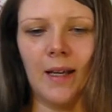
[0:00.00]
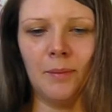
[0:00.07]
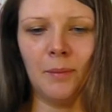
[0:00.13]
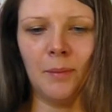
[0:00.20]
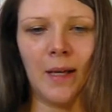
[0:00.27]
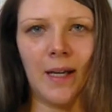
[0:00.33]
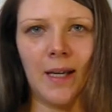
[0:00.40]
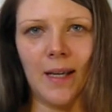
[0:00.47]

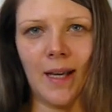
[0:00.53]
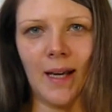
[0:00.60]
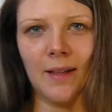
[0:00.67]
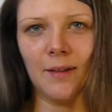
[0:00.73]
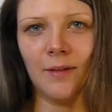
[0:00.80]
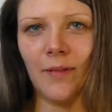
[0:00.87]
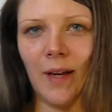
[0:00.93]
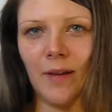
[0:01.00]
my kind
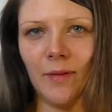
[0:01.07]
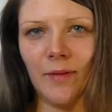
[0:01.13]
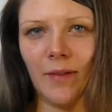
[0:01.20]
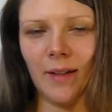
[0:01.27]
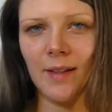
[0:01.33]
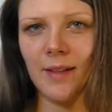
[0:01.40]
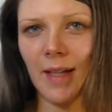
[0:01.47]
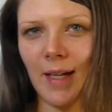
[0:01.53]
of favourite
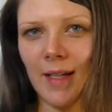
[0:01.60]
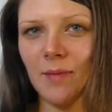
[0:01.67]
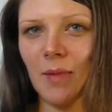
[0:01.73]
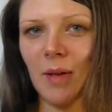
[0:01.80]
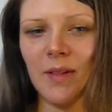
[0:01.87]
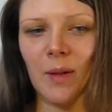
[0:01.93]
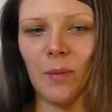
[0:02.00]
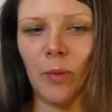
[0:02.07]
Valentine's
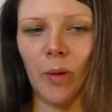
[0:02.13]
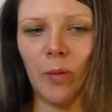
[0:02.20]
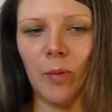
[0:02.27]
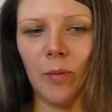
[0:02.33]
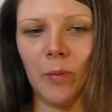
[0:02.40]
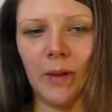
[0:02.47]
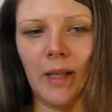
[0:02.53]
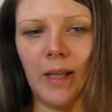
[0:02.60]
music
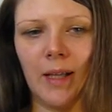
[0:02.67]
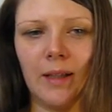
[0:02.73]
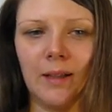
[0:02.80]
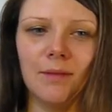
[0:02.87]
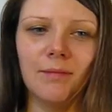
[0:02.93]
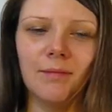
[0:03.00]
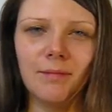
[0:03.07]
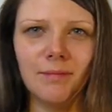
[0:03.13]
probably
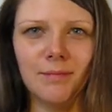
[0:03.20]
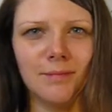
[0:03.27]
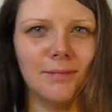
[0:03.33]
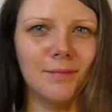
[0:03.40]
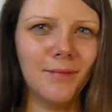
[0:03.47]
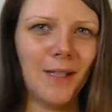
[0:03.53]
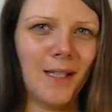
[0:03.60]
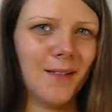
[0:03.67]

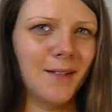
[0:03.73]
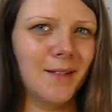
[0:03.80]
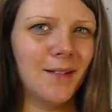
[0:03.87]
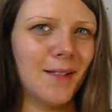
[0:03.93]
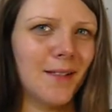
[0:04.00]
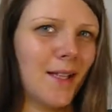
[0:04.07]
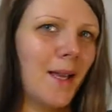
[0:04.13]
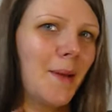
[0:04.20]
isn't the
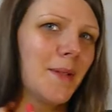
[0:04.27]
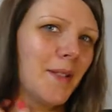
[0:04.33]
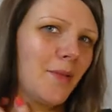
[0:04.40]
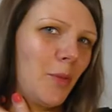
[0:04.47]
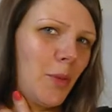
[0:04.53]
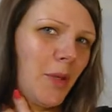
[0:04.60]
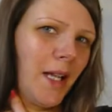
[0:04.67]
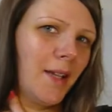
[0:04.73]
same as
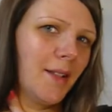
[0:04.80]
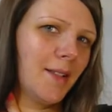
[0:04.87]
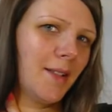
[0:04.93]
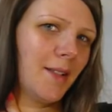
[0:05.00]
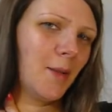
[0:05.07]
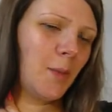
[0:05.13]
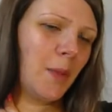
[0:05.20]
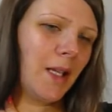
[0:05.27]
everybody
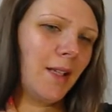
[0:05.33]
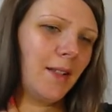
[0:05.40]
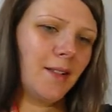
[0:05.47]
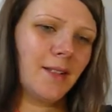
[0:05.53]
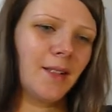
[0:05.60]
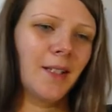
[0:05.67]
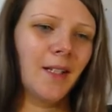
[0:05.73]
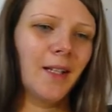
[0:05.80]
else's,
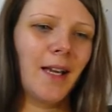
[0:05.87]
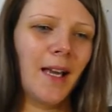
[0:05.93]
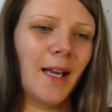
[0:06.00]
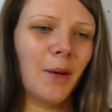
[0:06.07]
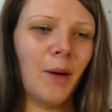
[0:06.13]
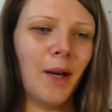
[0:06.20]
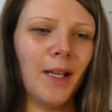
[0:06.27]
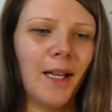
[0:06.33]
because I
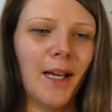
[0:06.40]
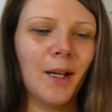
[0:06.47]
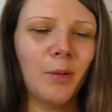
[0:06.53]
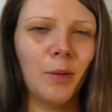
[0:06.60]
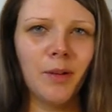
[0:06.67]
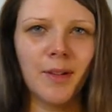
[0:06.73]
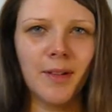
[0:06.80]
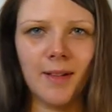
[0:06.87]
quite like
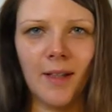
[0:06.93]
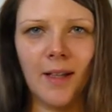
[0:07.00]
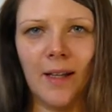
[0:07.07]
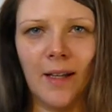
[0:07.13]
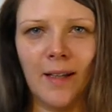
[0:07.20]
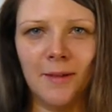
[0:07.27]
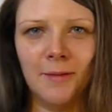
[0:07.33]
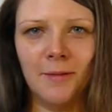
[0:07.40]
ones that
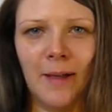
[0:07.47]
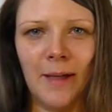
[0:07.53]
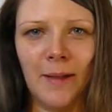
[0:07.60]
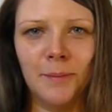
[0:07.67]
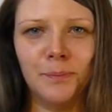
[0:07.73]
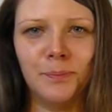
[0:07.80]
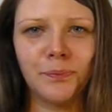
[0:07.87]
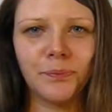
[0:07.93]
are
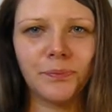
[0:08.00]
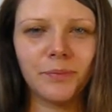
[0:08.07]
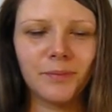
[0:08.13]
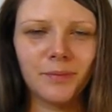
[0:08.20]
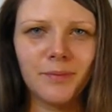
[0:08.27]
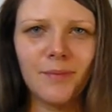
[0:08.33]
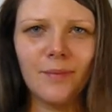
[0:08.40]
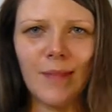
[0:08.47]

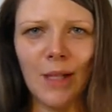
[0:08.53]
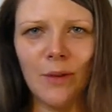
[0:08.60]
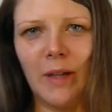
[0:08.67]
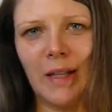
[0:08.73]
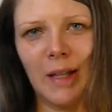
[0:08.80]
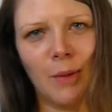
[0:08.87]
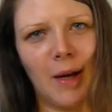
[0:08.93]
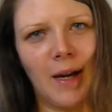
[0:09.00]

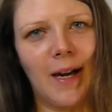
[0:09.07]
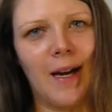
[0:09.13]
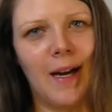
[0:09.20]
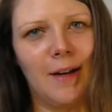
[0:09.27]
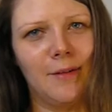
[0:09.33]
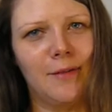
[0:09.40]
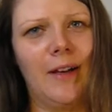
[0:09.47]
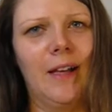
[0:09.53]
really quite
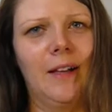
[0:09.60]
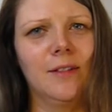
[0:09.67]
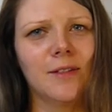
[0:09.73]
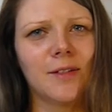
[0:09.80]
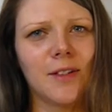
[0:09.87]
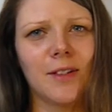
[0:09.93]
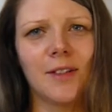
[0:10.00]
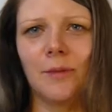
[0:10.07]

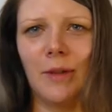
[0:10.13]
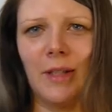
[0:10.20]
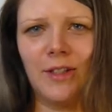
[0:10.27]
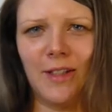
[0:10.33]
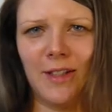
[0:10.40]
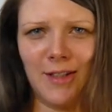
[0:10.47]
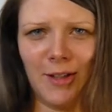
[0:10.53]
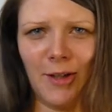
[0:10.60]
heartfelt, which
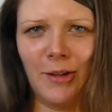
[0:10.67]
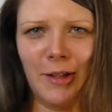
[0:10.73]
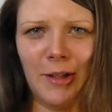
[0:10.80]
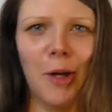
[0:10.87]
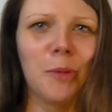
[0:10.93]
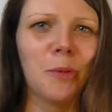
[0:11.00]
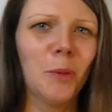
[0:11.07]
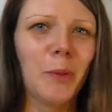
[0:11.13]
is totally
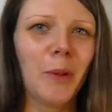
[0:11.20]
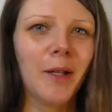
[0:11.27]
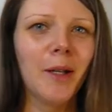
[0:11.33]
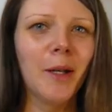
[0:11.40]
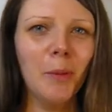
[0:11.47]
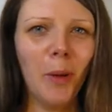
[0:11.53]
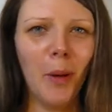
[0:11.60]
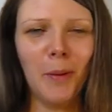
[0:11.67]
normal, but
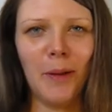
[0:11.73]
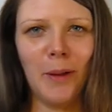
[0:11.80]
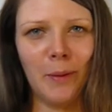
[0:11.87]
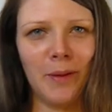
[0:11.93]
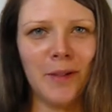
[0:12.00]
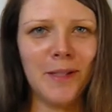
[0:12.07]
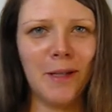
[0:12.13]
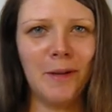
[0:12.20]
probably the
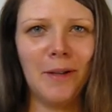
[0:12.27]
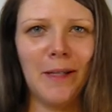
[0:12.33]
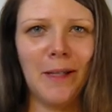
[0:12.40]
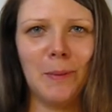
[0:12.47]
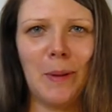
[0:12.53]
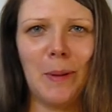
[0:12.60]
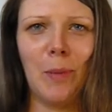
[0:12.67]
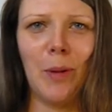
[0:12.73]
ones that are a
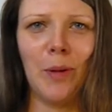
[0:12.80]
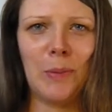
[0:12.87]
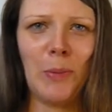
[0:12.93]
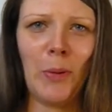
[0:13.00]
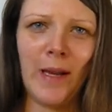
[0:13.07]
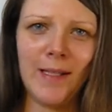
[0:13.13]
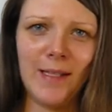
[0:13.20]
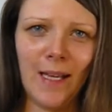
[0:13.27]
little bit more
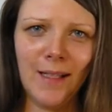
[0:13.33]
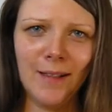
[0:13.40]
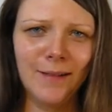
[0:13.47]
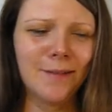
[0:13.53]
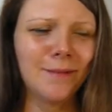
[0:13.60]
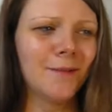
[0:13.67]
depressing.